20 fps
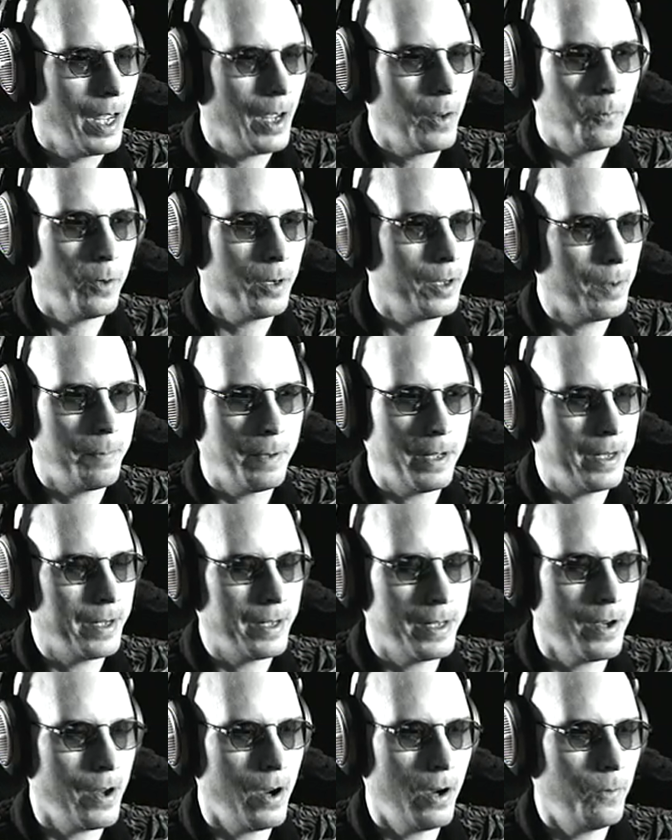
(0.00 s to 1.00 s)
It wouldn't have been
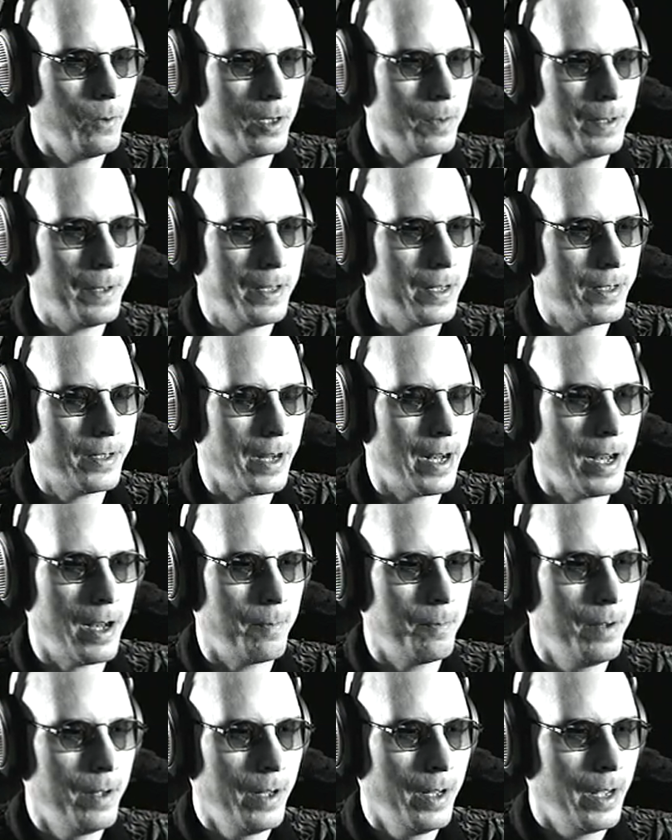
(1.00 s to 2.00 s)
no. It wouldn't have been the
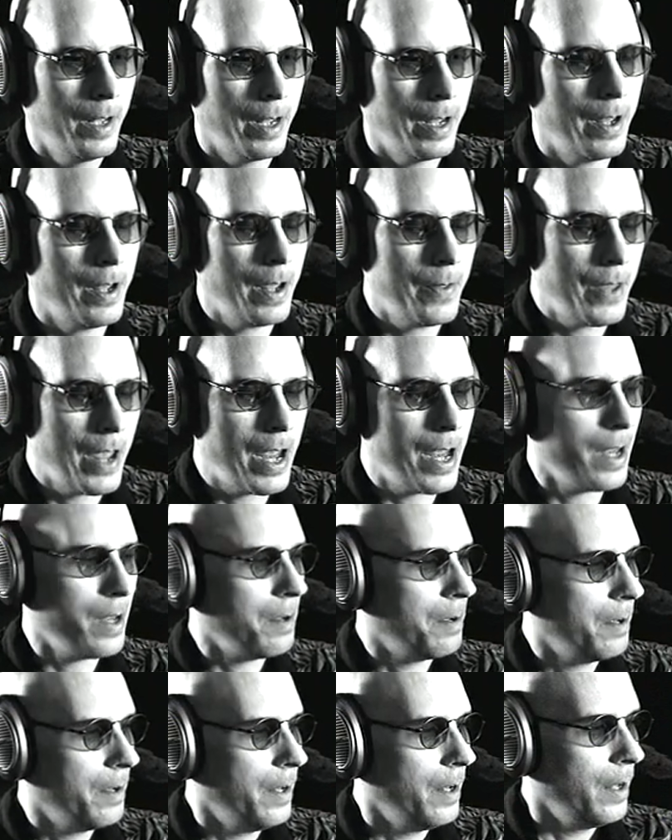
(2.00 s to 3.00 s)
same. They
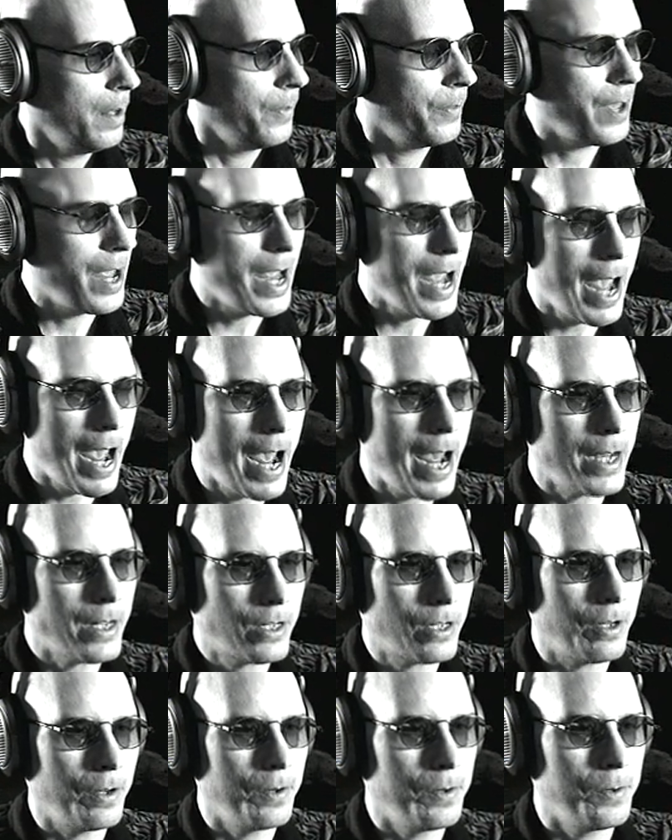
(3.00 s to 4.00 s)
they had
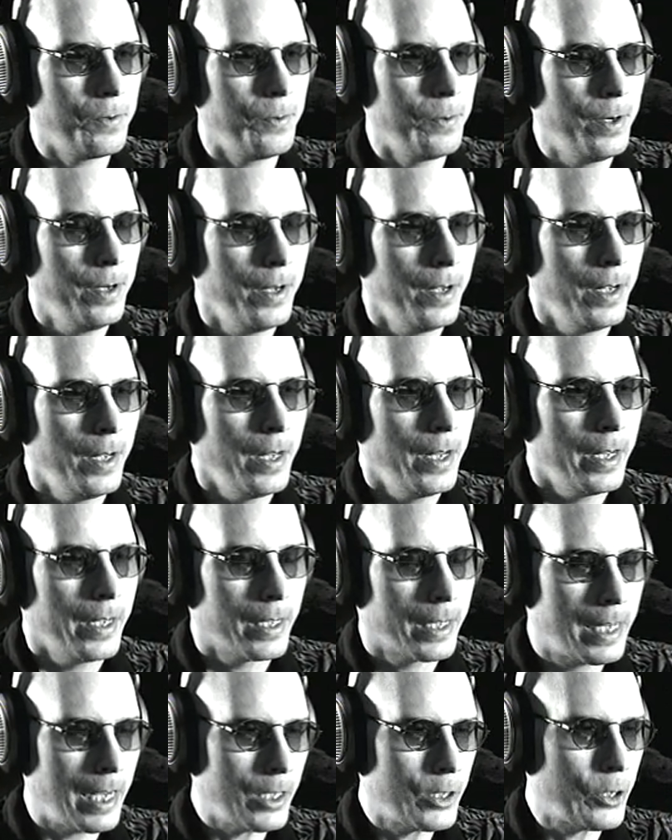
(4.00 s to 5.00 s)
to
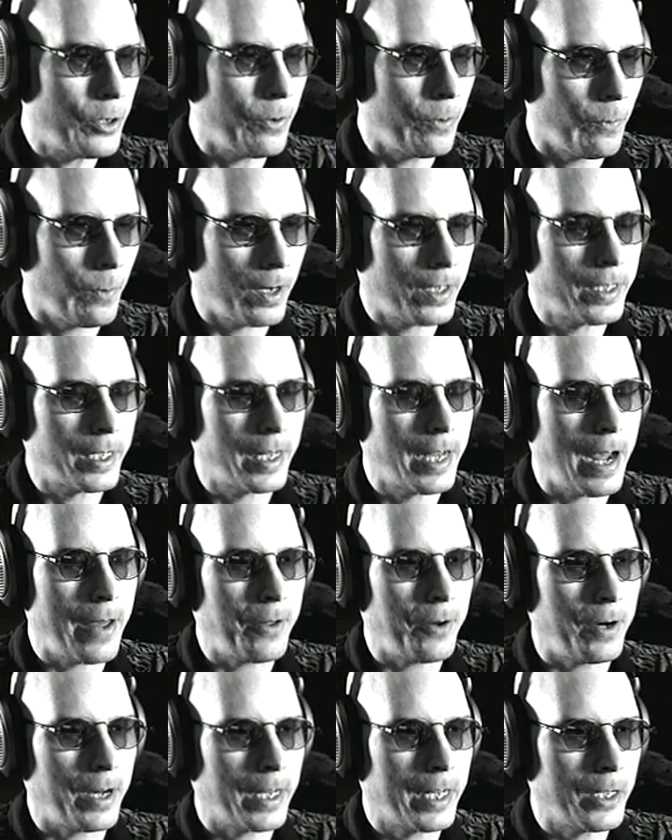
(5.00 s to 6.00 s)
get you to work
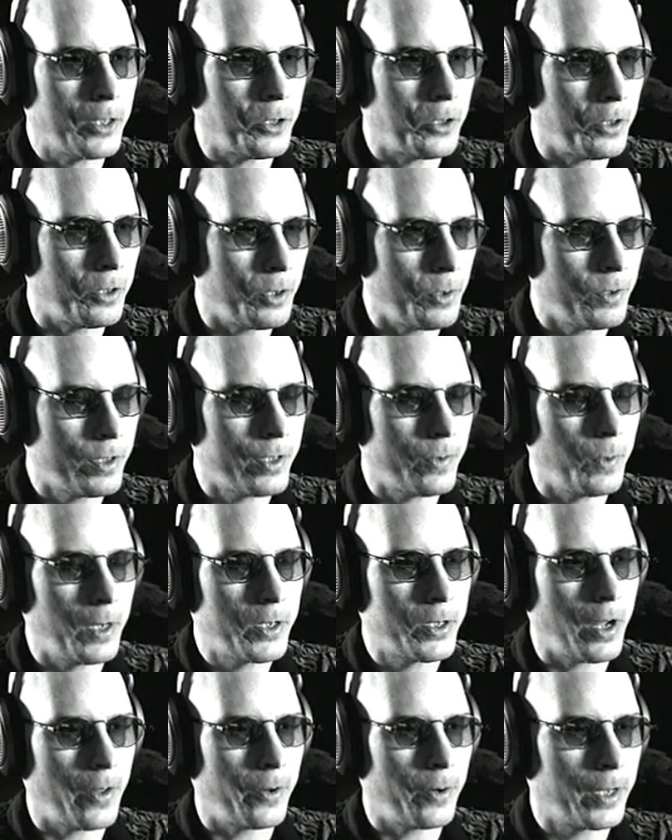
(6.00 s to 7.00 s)
together and get you used to
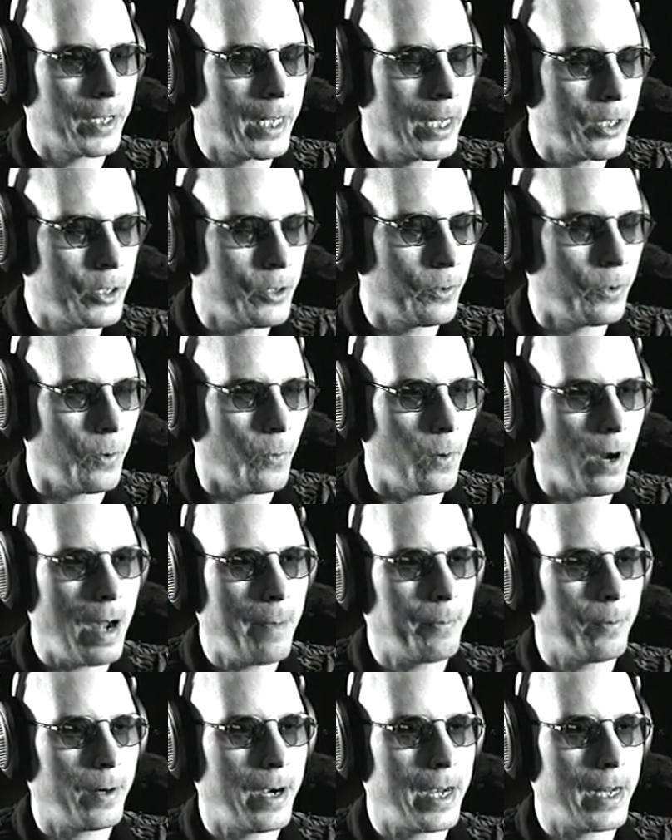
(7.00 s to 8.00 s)
each other and get you
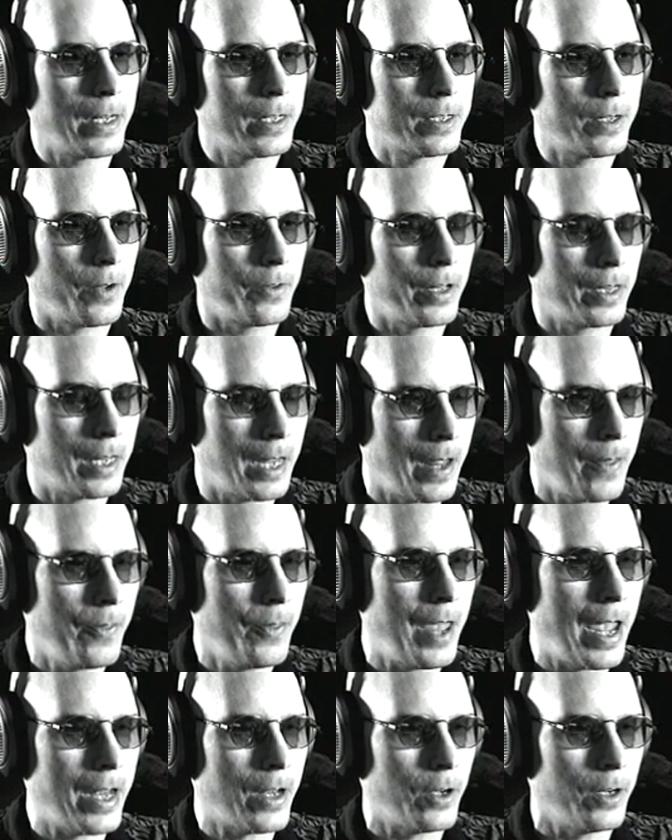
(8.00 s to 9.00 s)
cooperating so that then
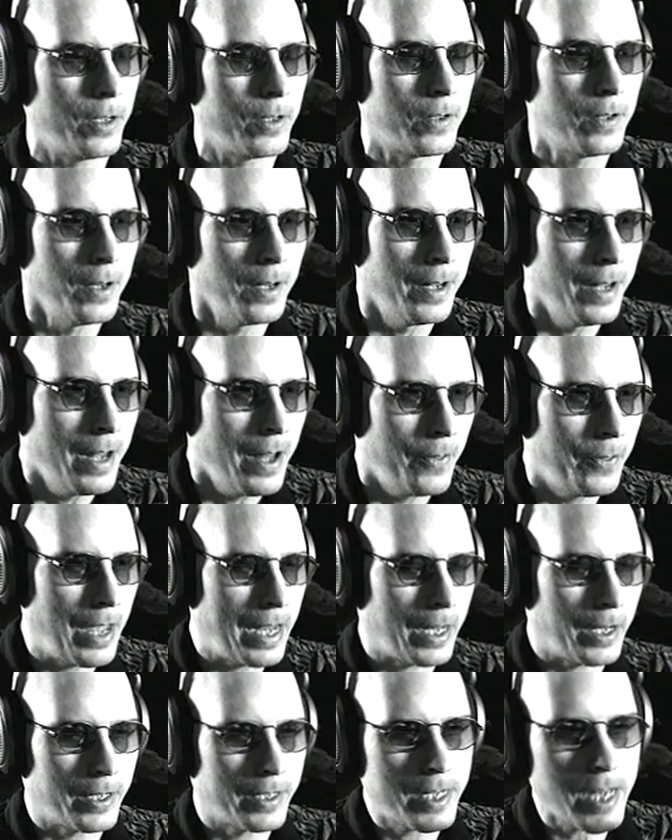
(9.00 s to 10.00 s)
they could they
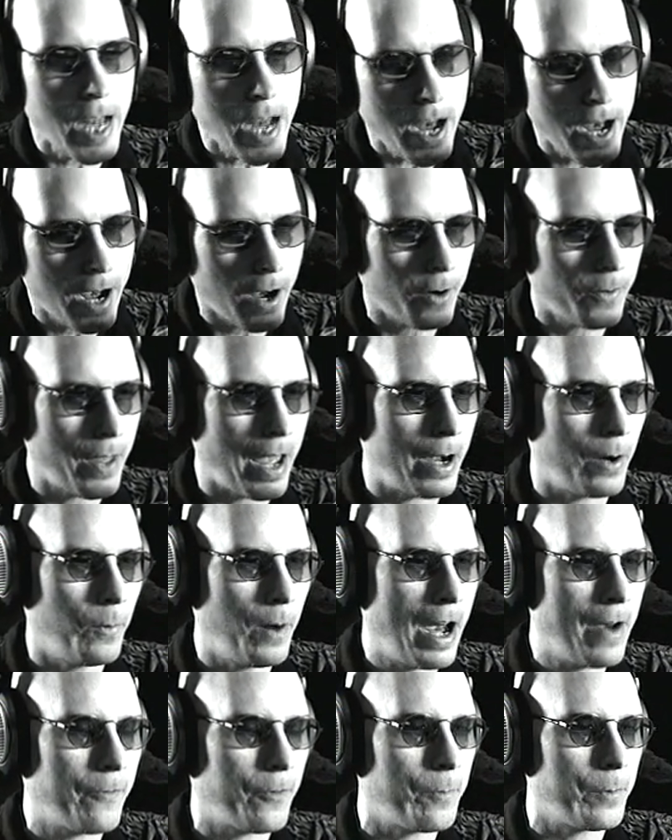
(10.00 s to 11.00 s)
could tear that
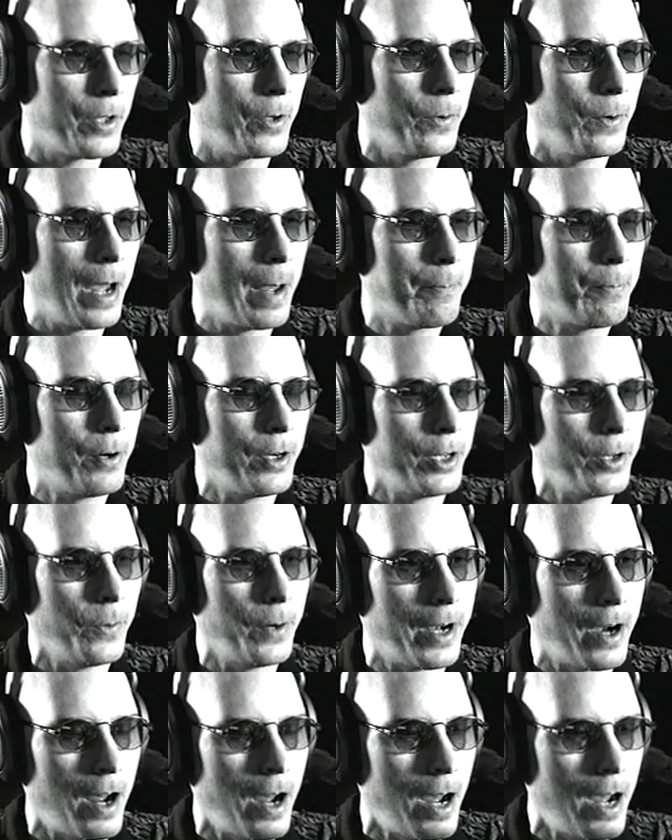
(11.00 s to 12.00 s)
away from you and put
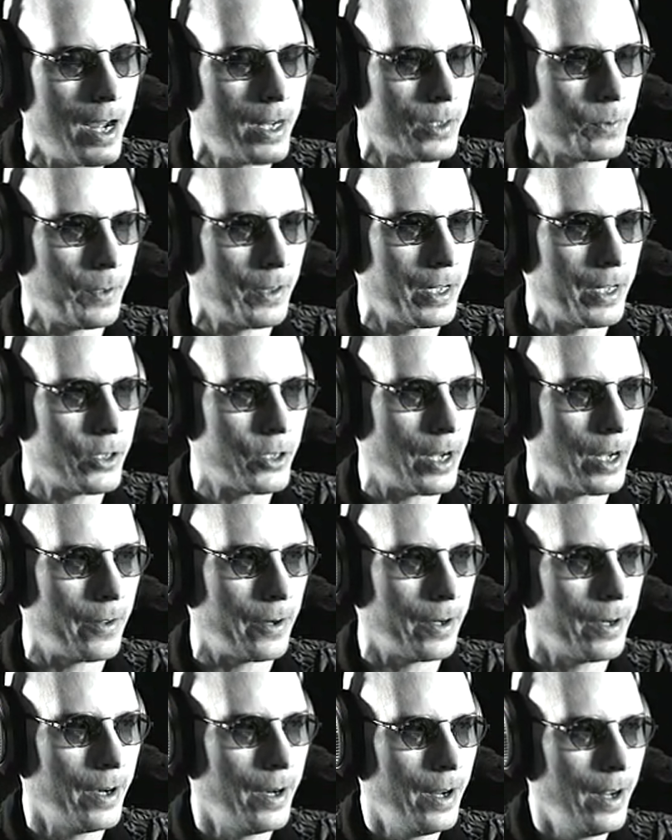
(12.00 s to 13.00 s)
you at odds with each
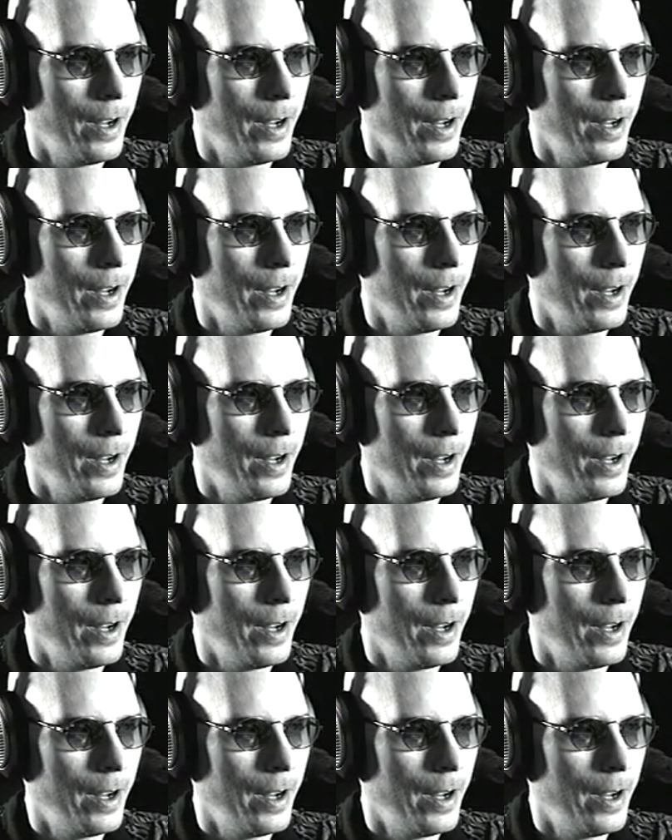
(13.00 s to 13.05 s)
other.